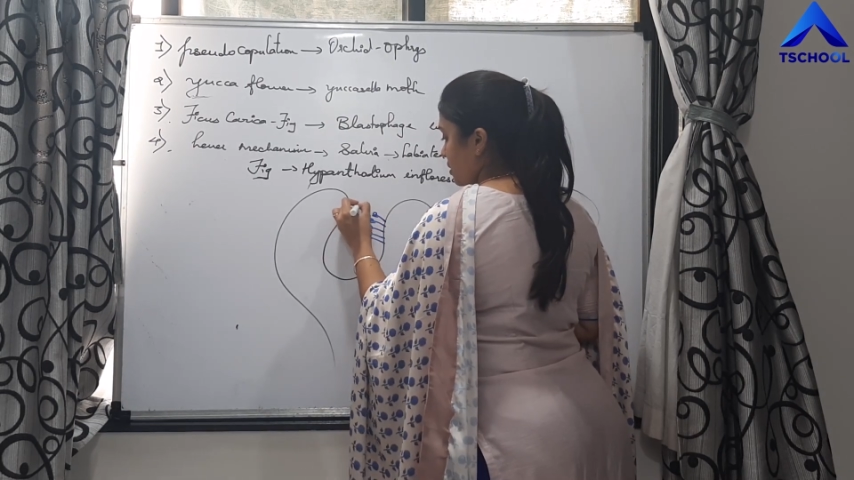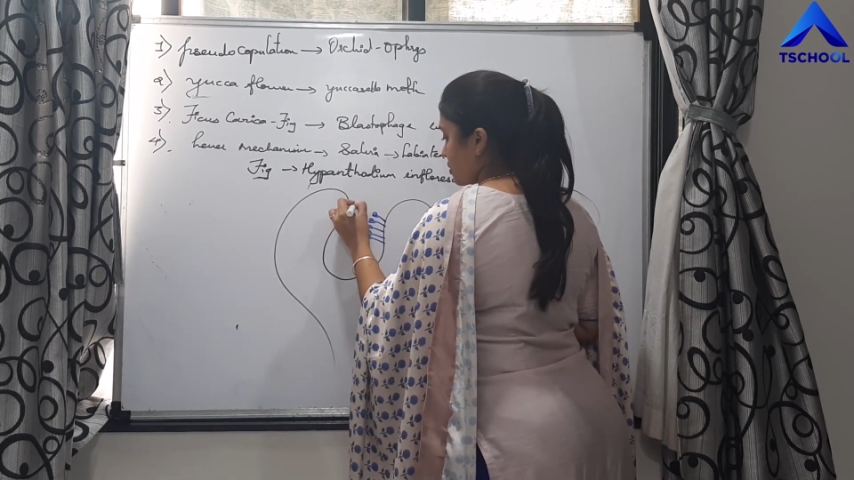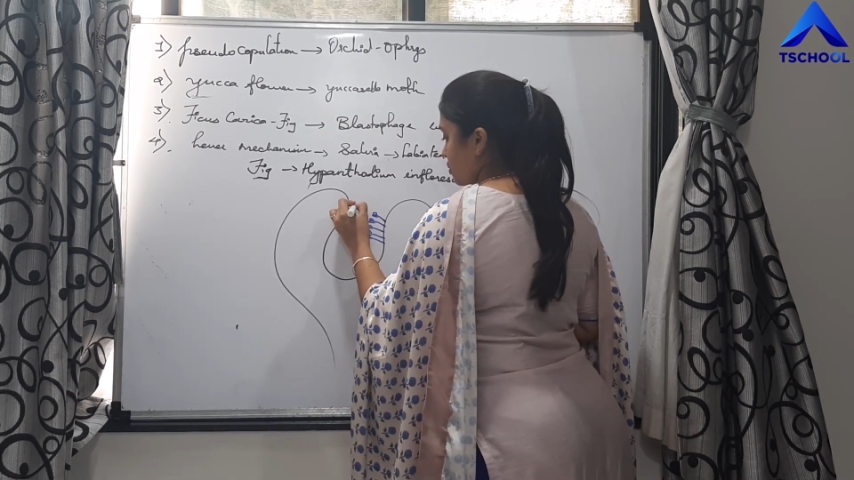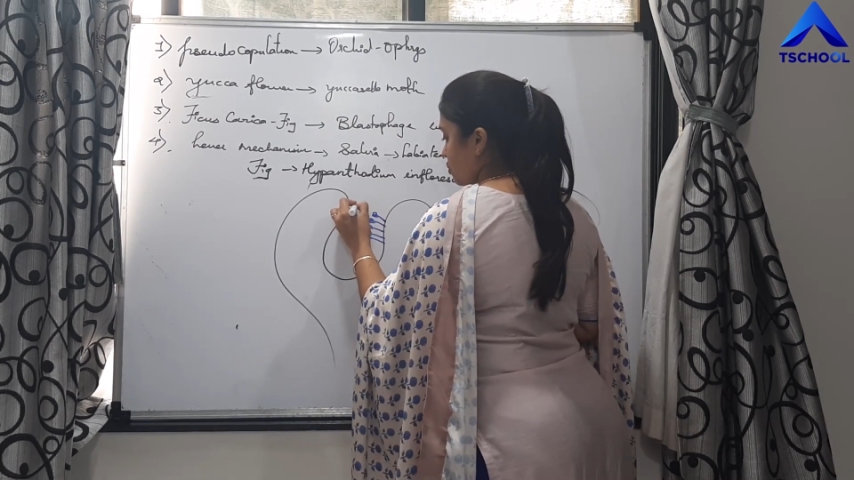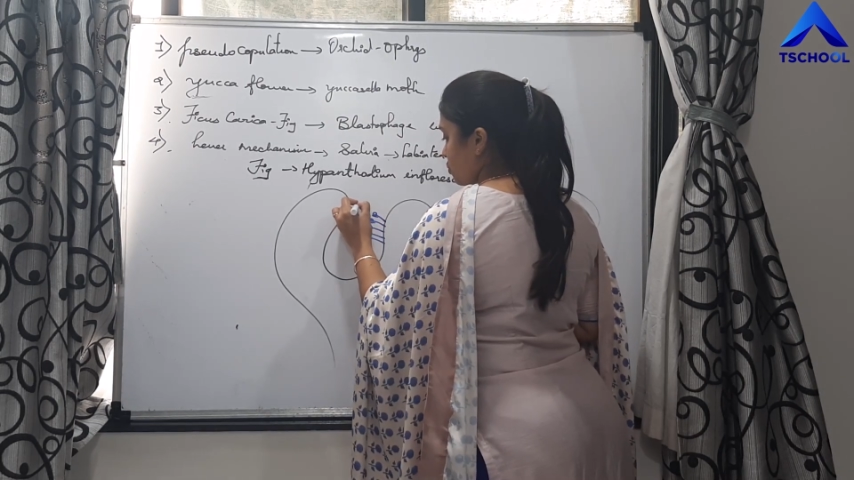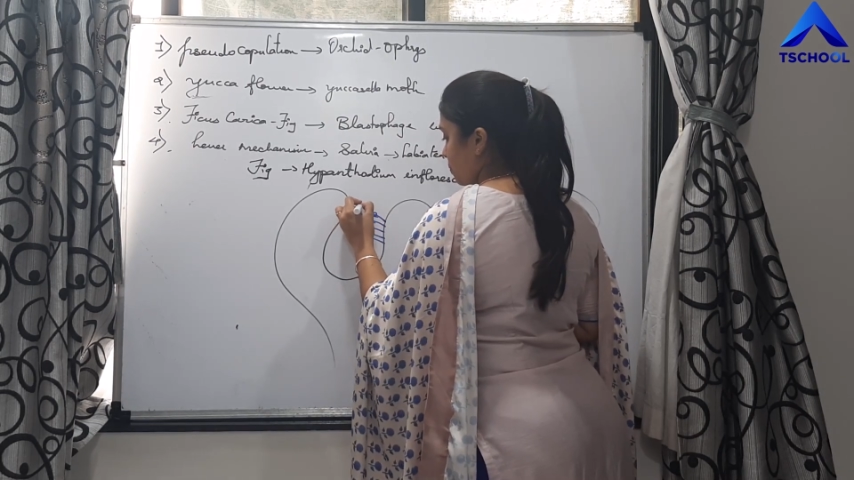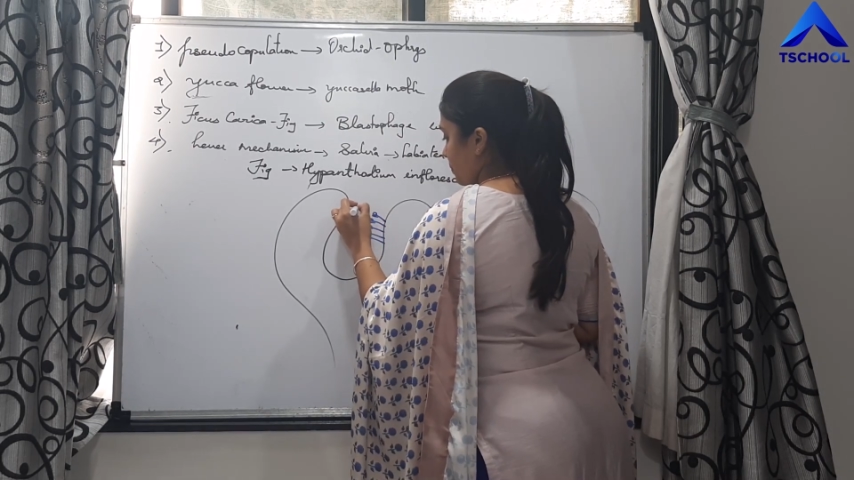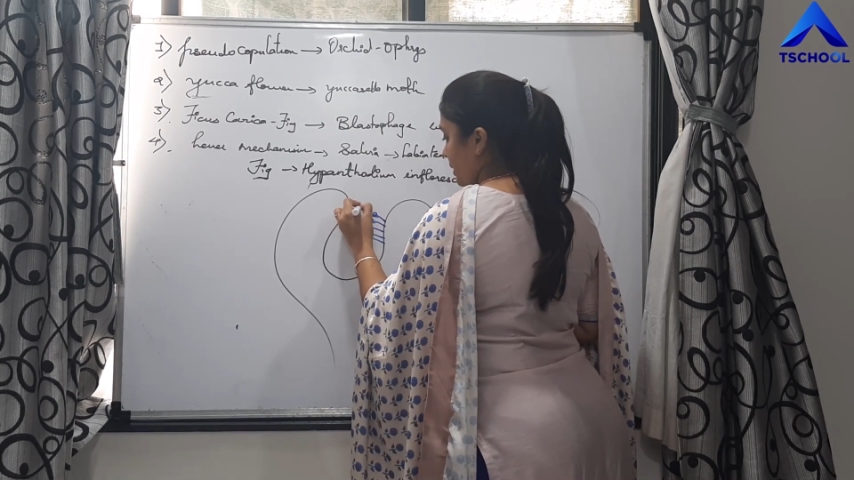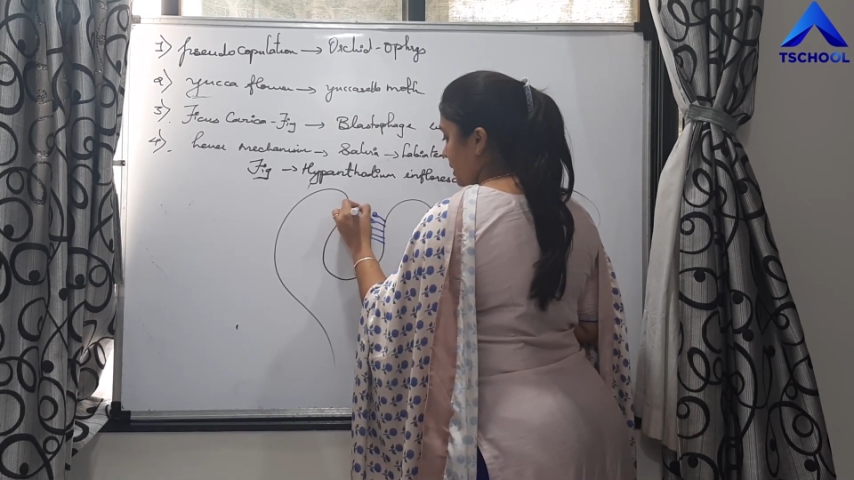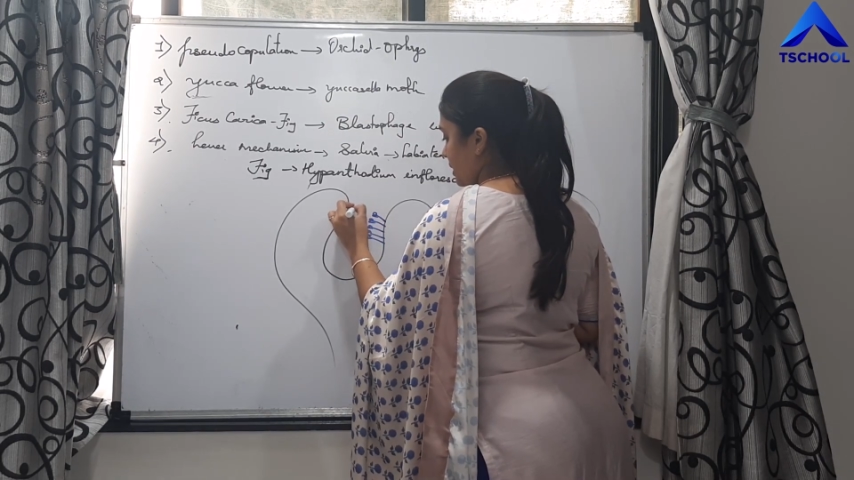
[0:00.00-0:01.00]

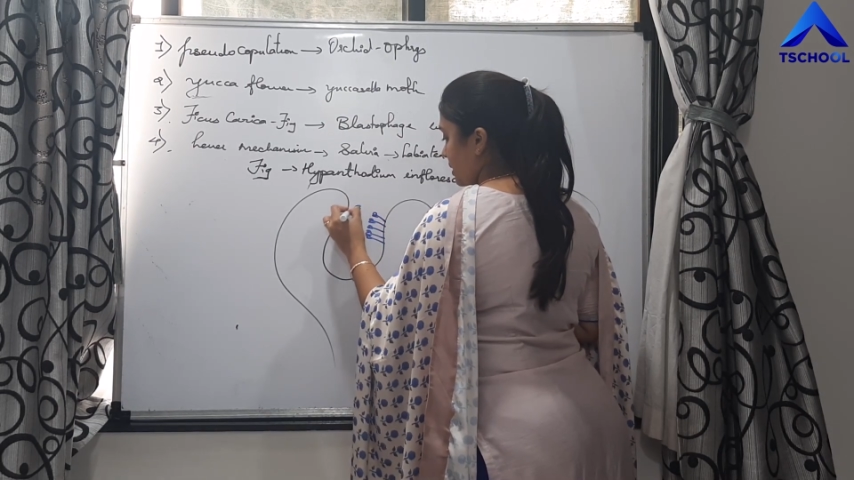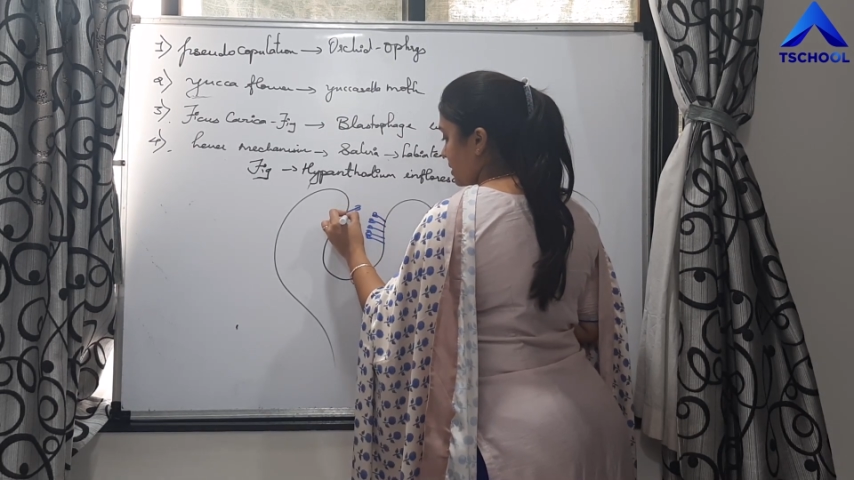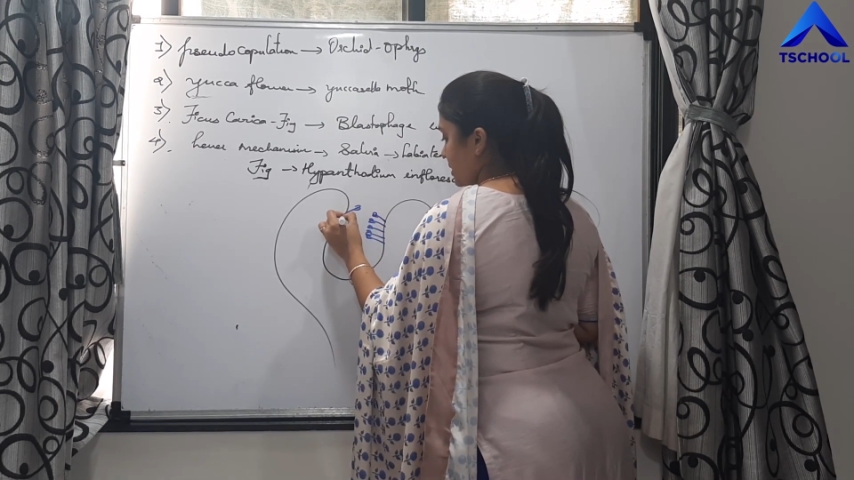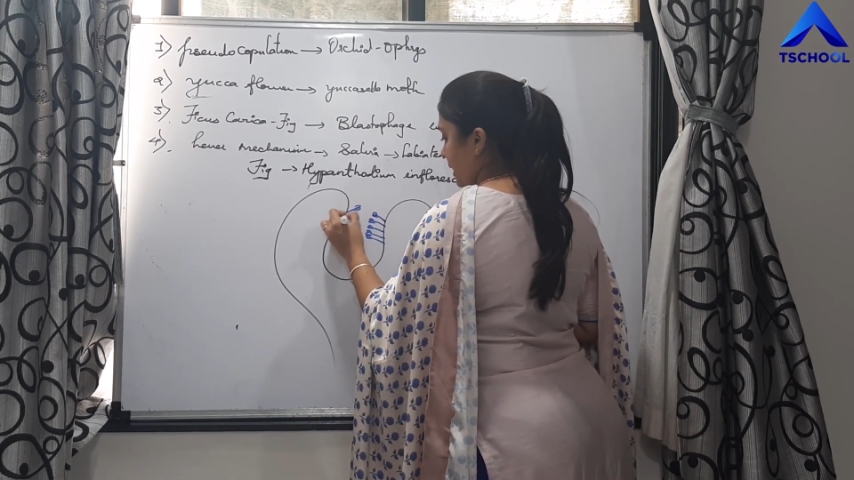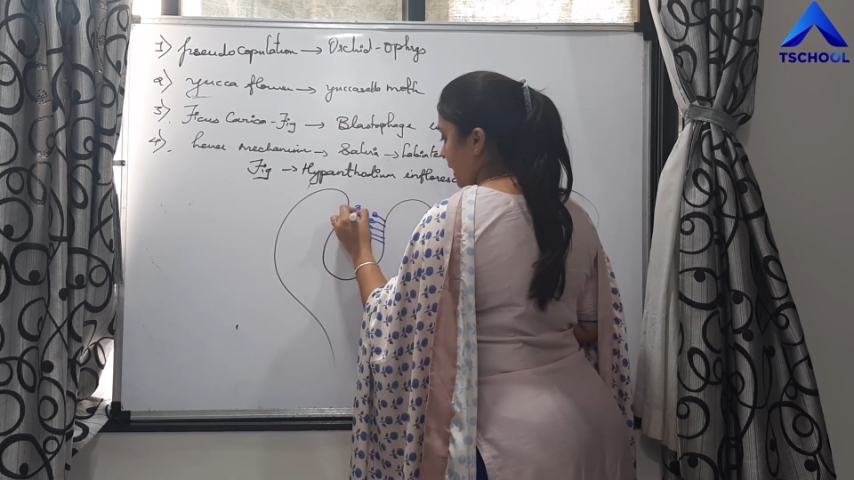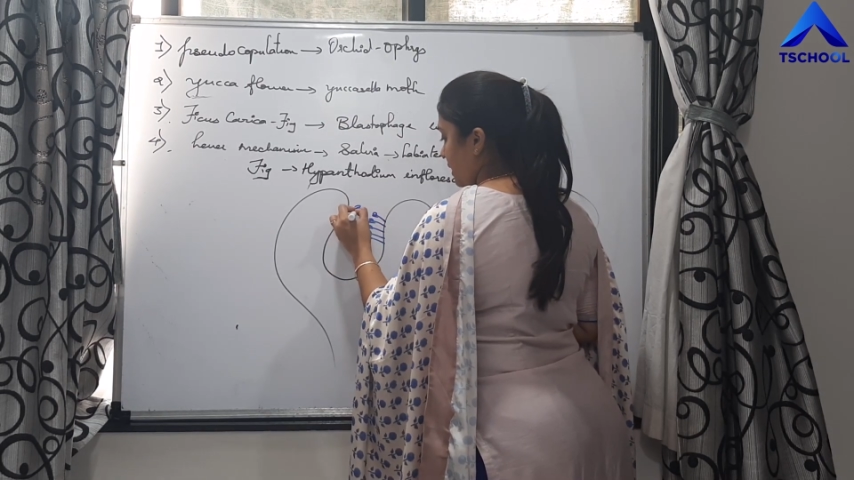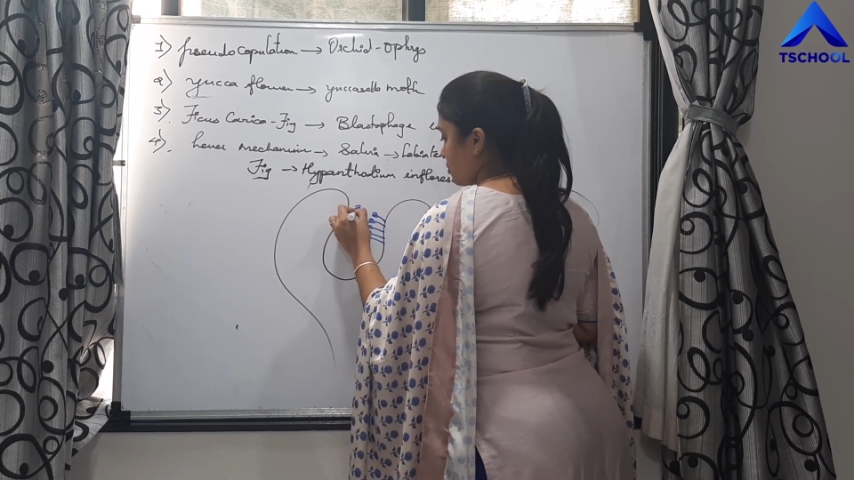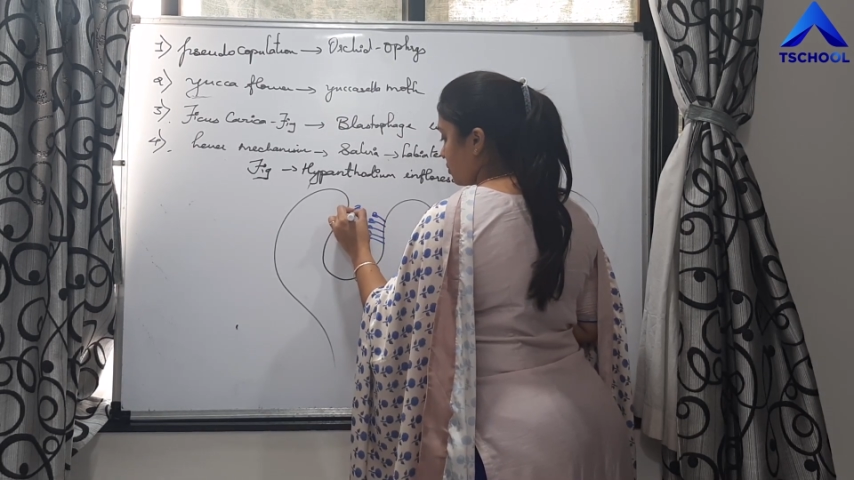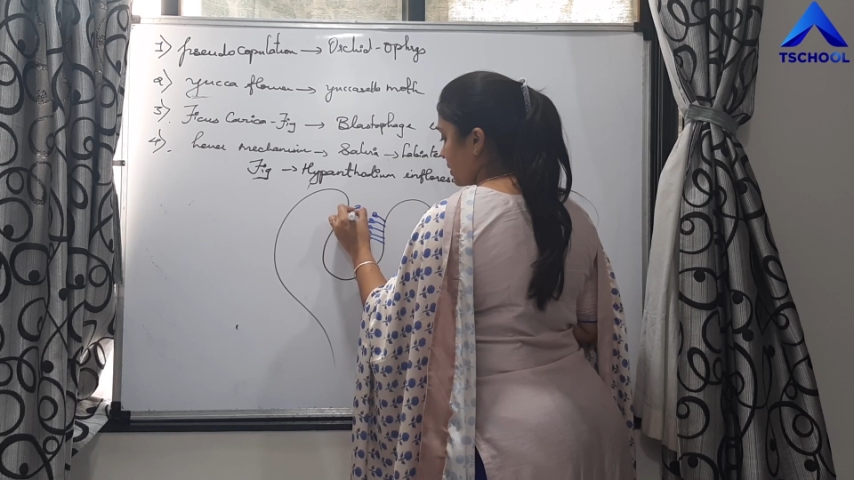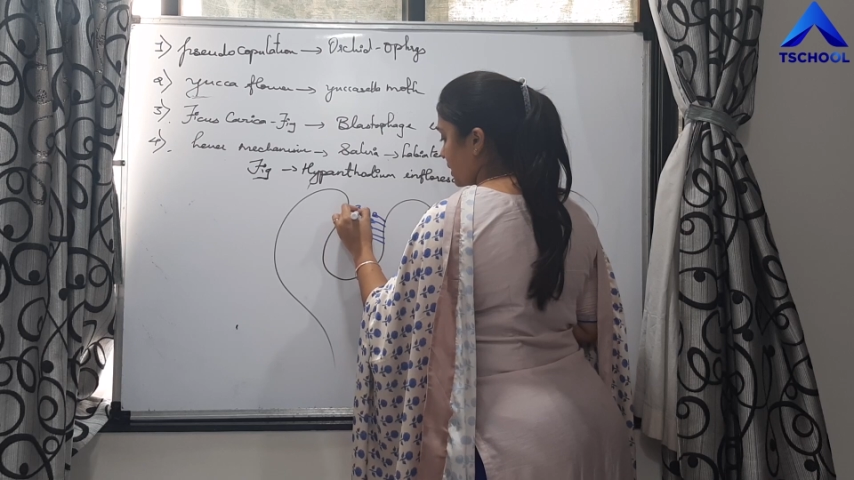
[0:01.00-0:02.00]
superior side. So
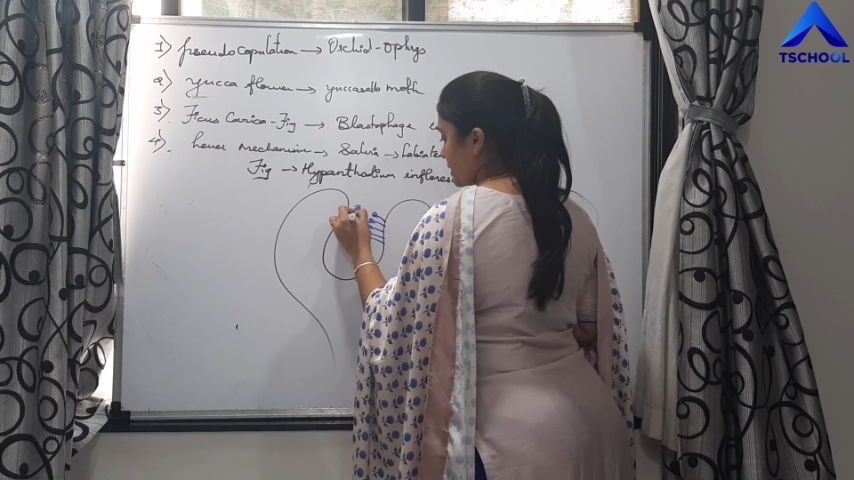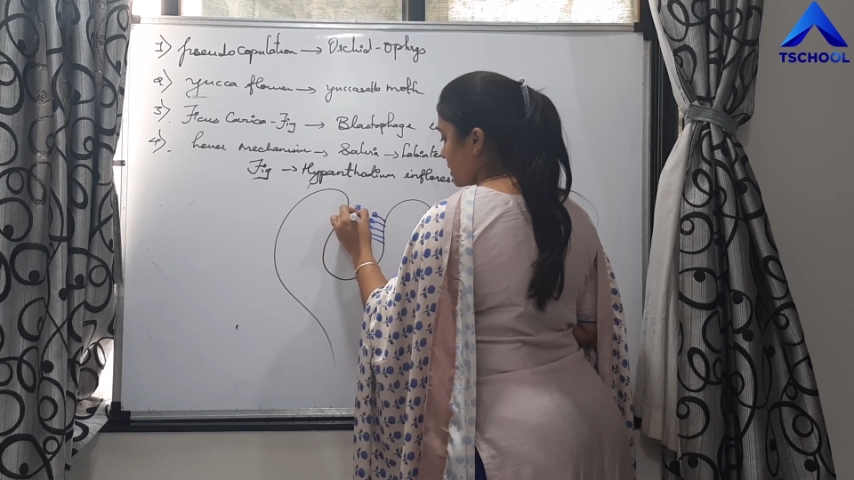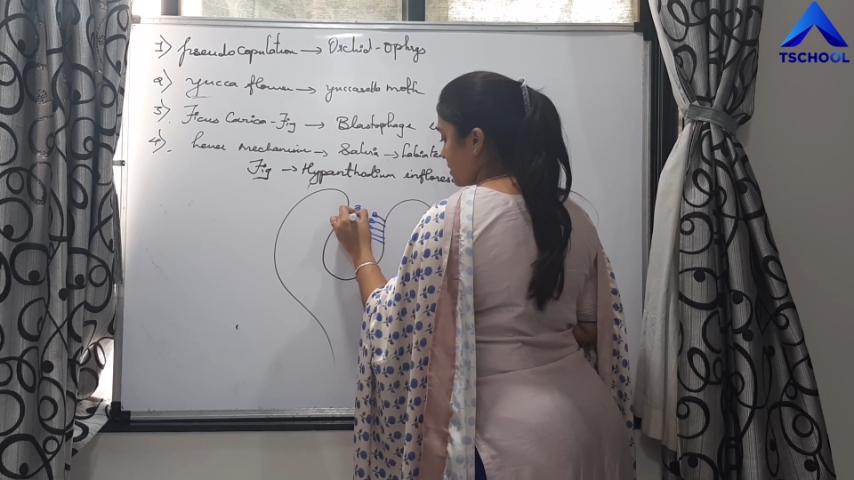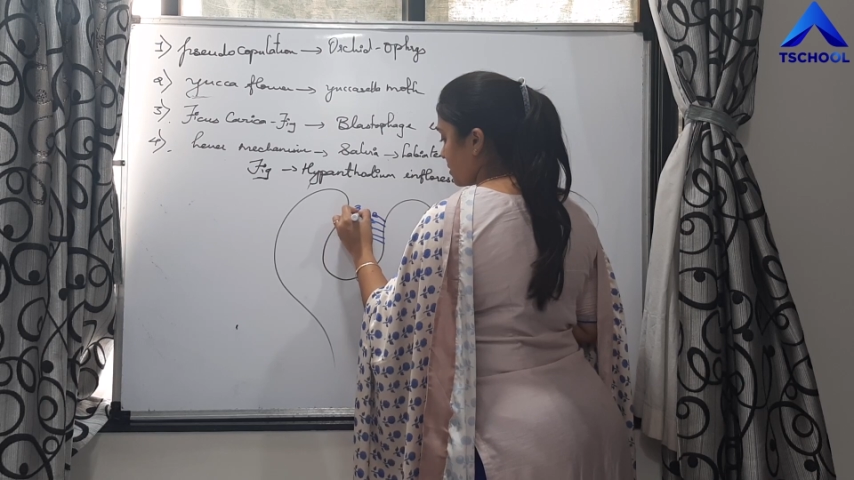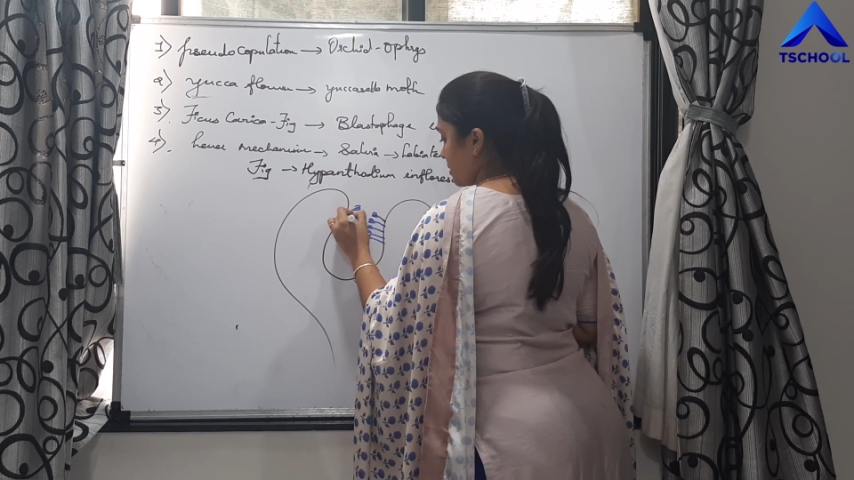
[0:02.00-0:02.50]
this